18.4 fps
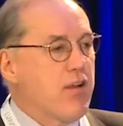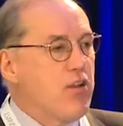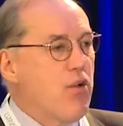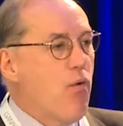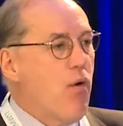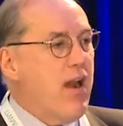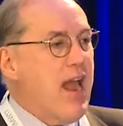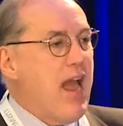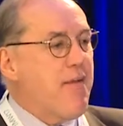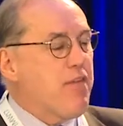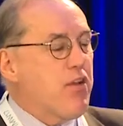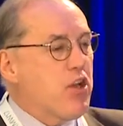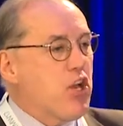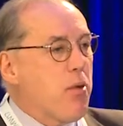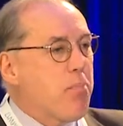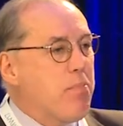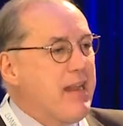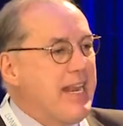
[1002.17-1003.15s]
and you want to have a
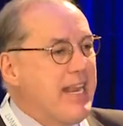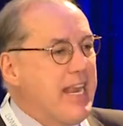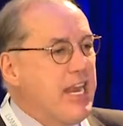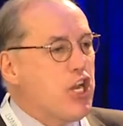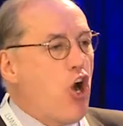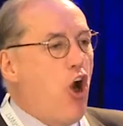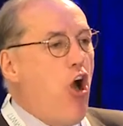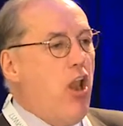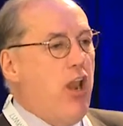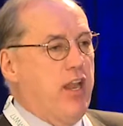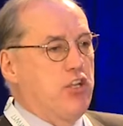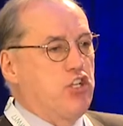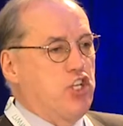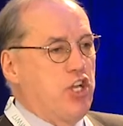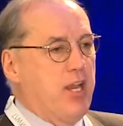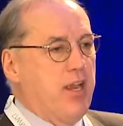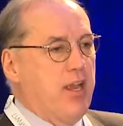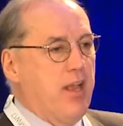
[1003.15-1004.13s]
complete
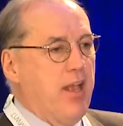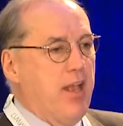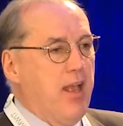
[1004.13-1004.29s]
ecology.